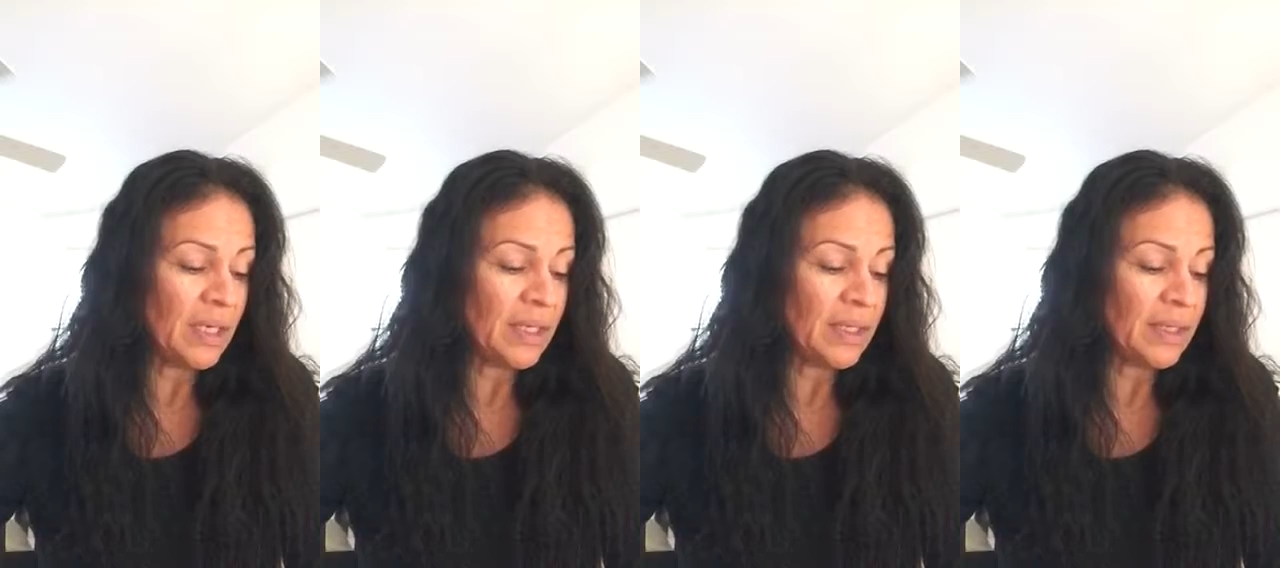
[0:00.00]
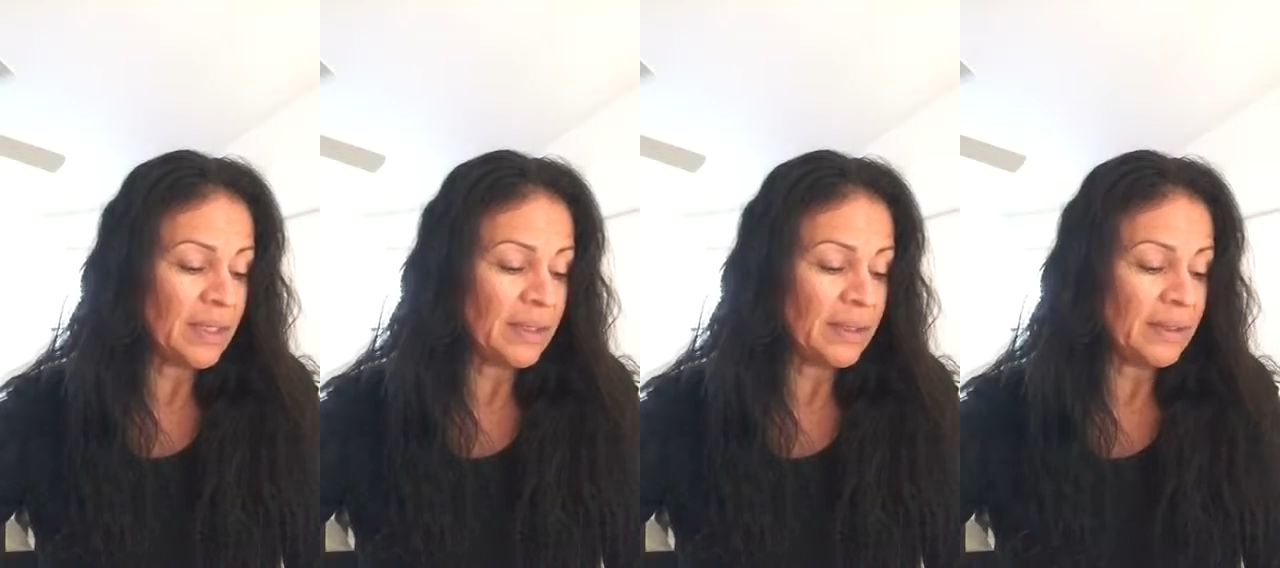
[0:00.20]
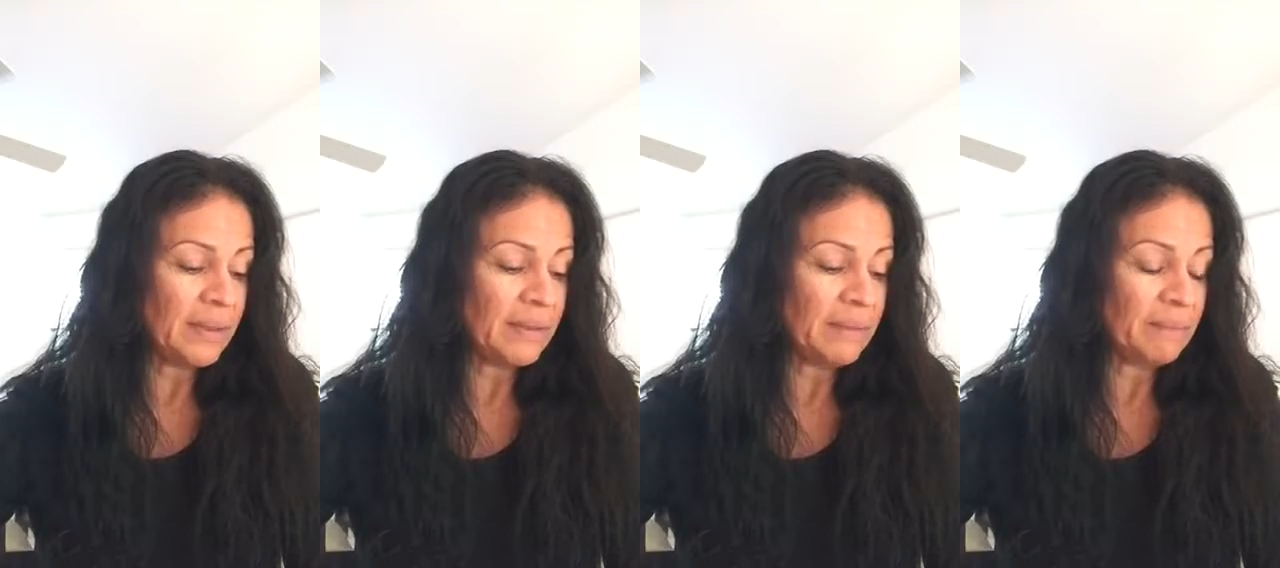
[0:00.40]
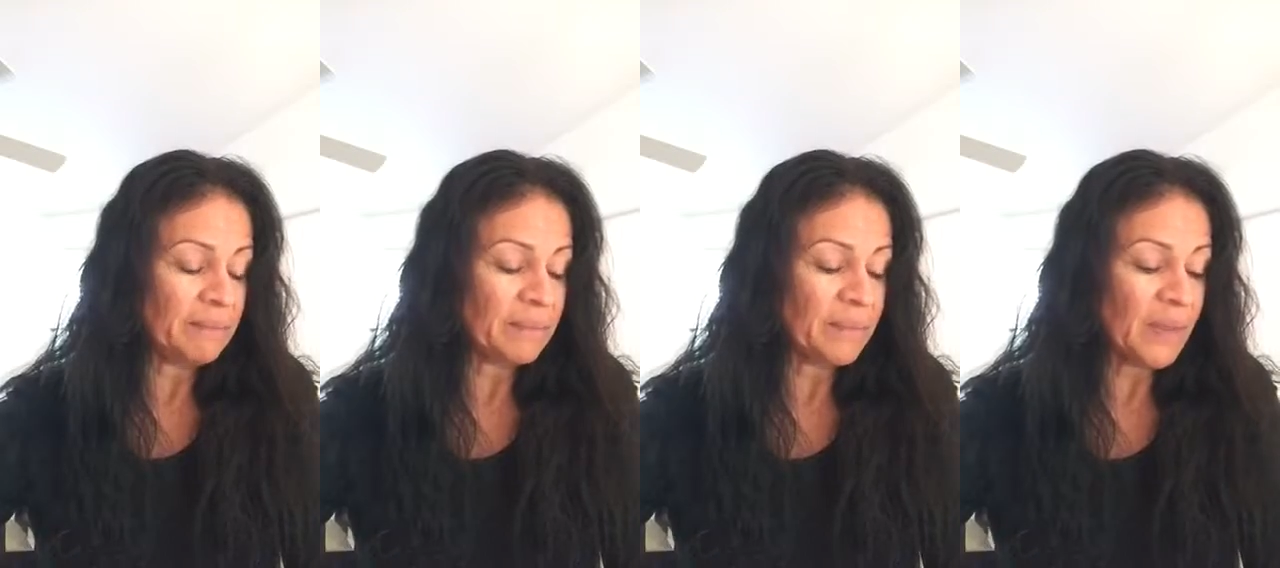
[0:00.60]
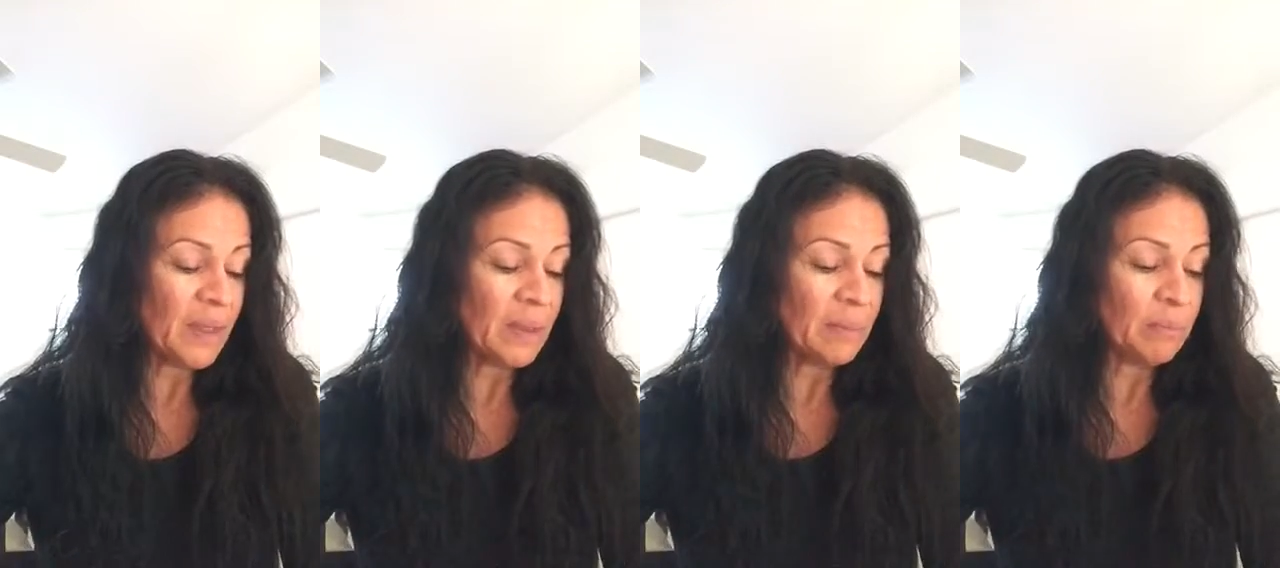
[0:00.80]

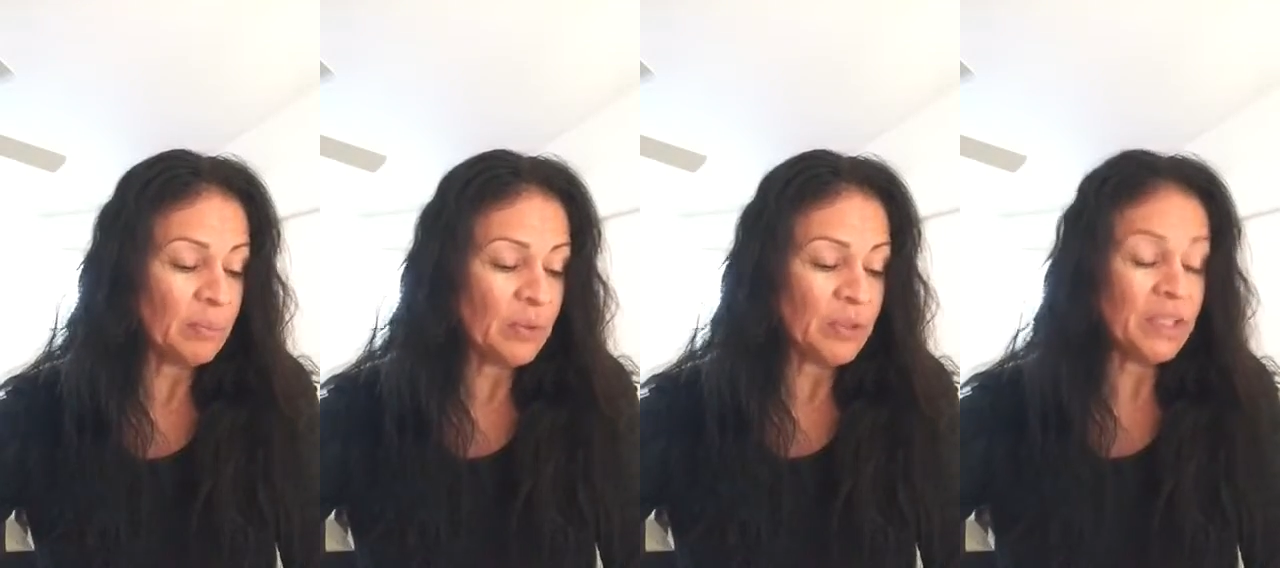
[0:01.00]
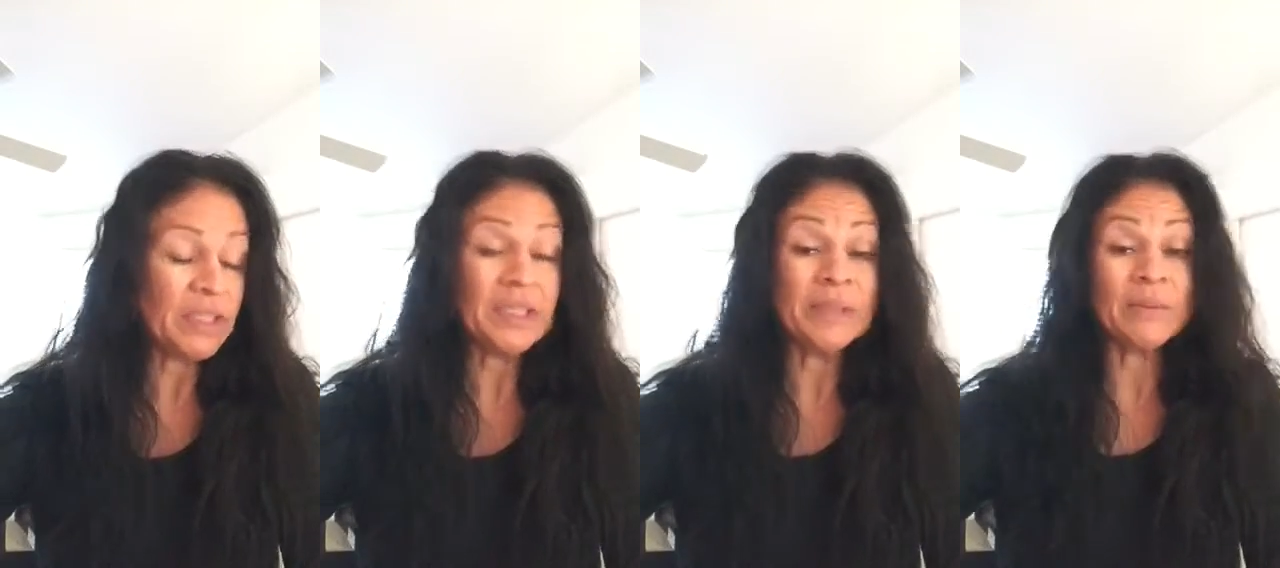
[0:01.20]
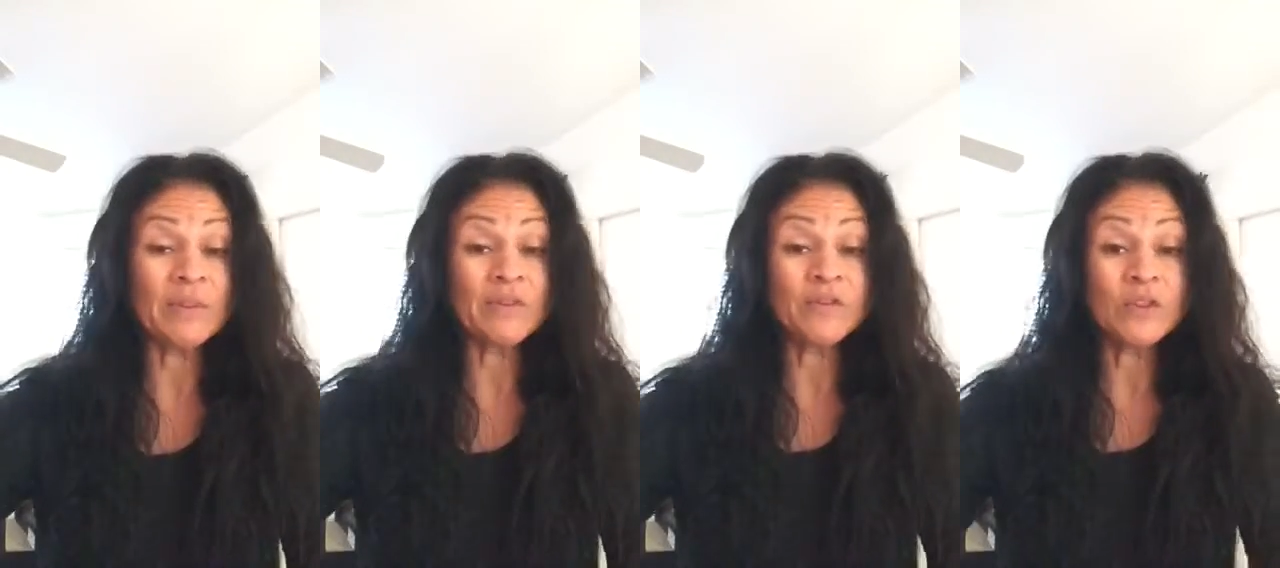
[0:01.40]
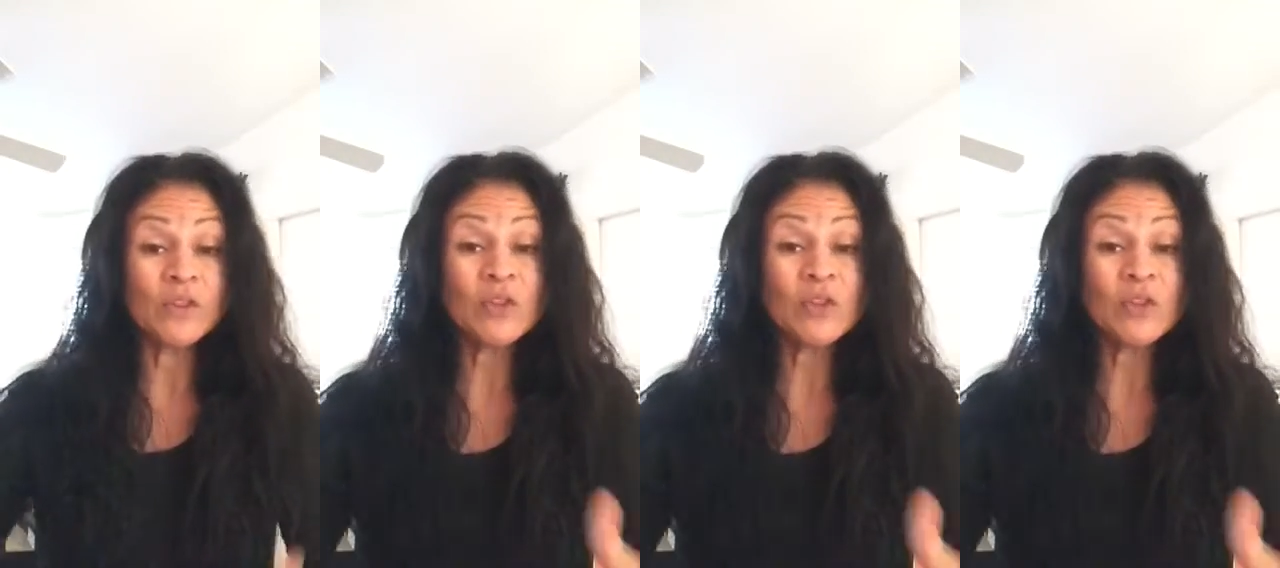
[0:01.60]
and putting them in